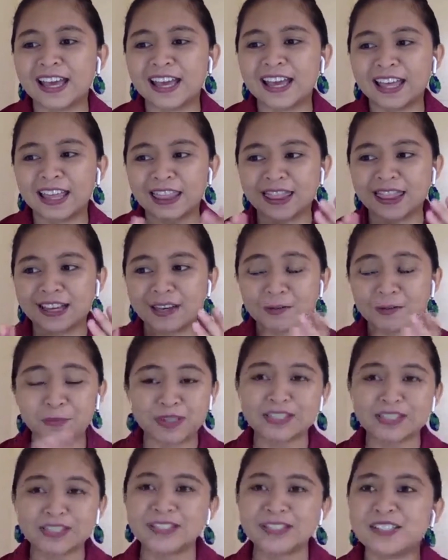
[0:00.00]
the
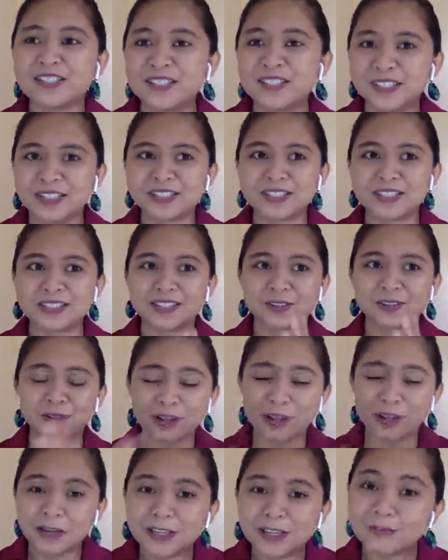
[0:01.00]
business is
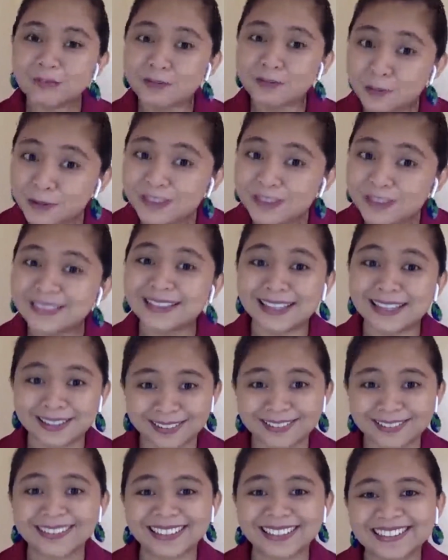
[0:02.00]
running smoothly
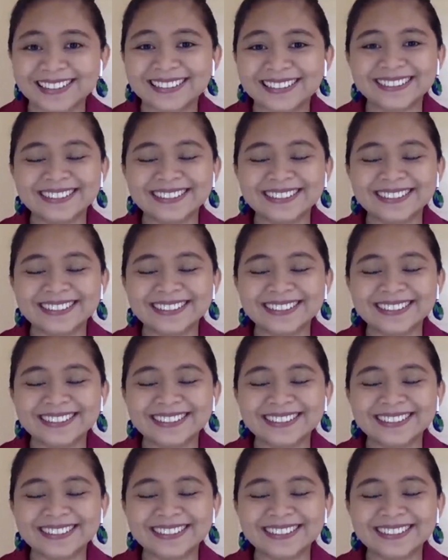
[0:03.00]
already.